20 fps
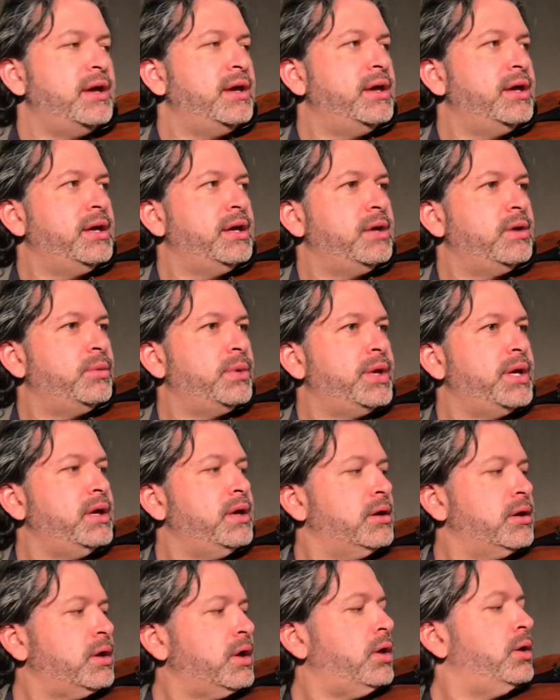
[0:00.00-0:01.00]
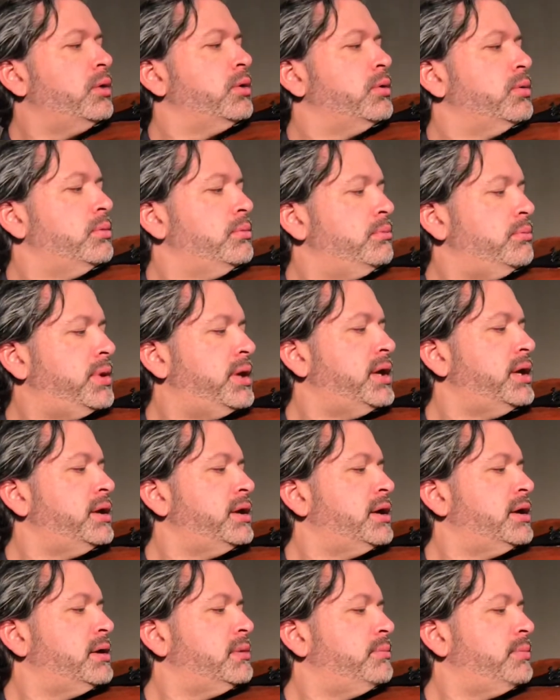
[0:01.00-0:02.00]
Here we go.
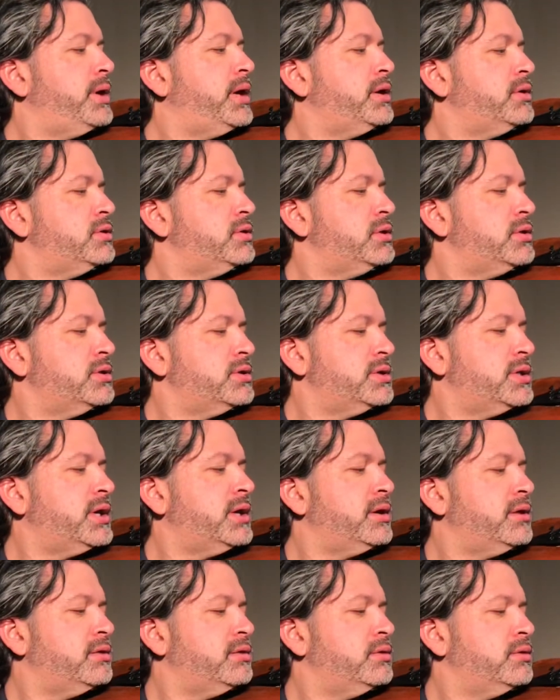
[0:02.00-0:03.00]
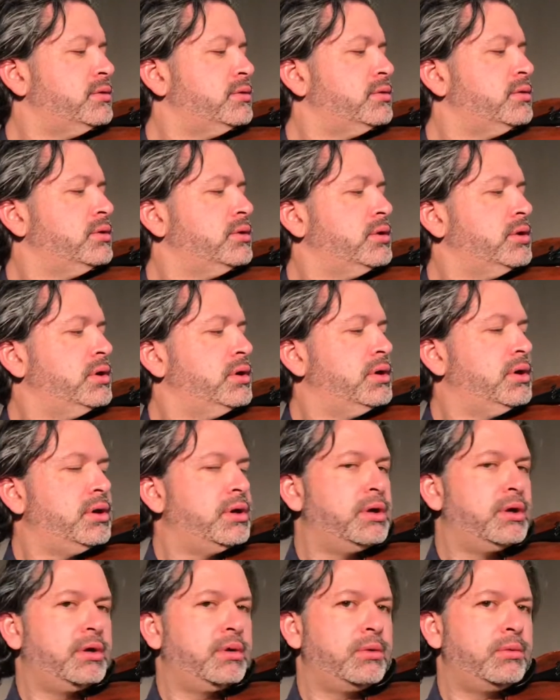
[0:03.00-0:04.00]
Peanut butter sand.
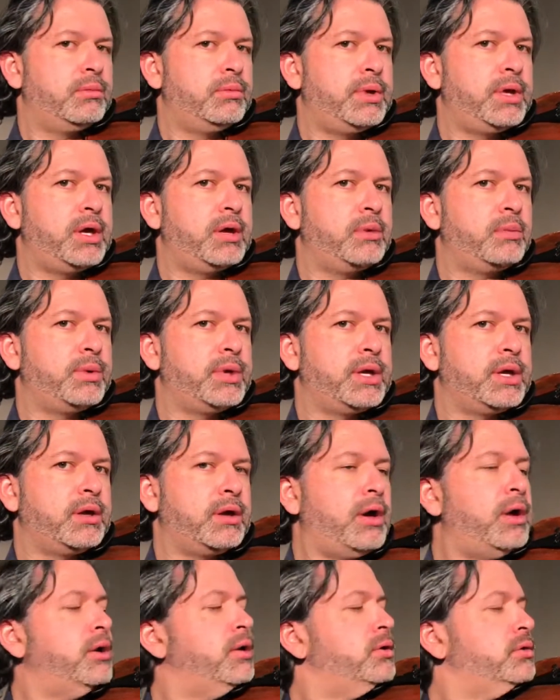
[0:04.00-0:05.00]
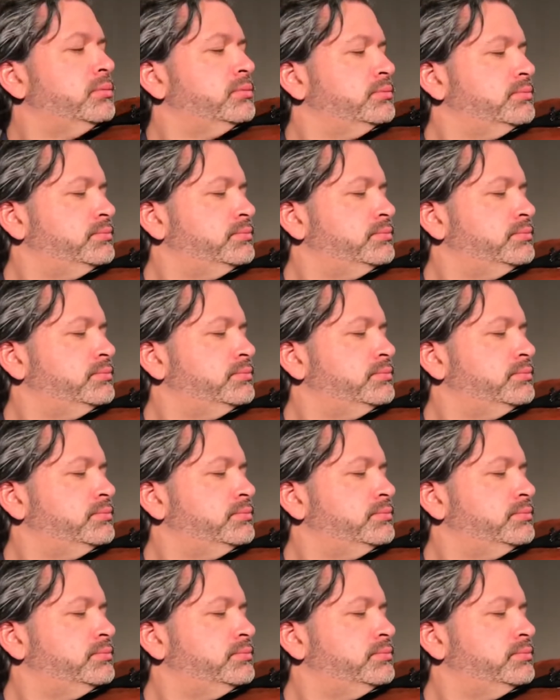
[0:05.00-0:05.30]
Here we go.